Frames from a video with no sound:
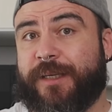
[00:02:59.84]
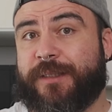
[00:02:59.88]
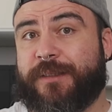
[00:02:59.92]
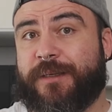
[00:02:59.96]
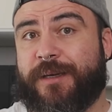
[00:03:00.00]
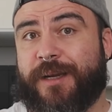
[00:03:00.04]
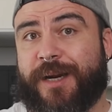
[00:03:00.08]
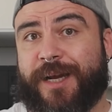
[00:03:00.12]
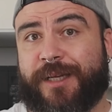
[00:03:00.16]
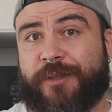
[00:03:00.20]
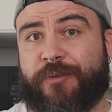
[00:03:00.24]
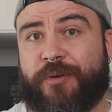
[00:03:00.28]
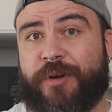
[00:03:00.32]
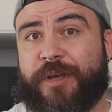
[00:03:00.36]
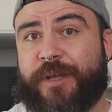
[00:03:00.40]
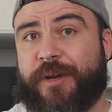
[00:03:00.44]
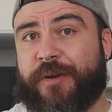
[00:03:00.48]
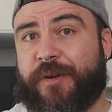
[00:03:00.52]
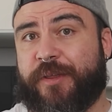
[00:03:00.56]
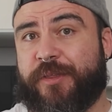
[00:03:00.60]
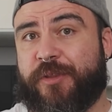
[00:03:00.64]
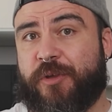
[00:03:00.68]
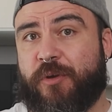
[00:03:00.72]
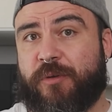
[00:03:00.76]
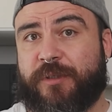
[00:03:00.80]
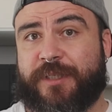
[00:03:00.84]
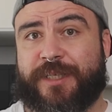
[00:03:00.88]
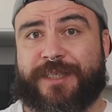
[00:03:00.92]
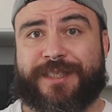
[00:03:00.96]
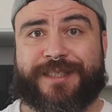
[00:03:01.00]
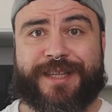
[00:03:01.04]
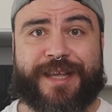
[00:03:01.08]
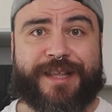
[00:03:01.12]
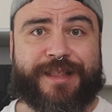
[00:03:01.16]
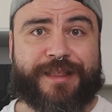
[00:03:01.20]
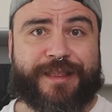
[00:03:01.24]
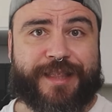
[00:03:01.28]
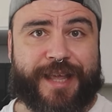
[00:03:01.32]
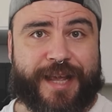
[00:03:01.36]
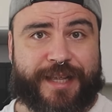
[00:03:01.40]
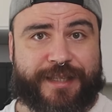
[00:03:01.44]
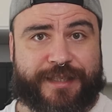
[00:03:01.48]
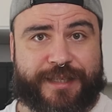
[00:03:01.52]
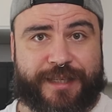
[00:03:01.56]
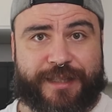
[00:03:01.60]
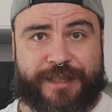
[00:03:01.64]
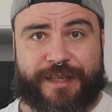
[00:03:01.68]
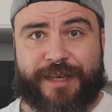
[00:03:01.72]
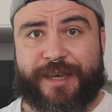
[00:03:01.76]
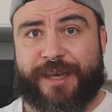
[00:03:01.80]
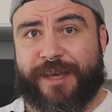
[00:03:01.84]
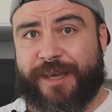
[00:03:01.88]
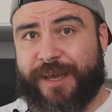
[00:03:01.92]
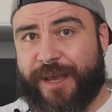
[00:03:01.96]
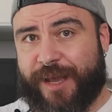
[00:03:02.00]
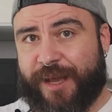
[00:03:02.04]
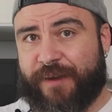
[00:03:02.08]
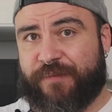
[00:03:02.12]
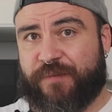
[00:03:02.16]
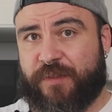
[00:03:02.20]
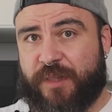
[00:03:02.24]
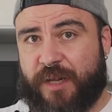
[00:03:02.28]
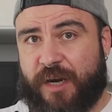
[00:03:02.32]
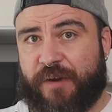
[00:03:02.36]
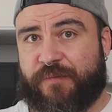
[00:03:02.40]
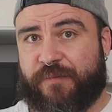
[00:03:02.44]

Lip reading: it gradually reduces the intensity after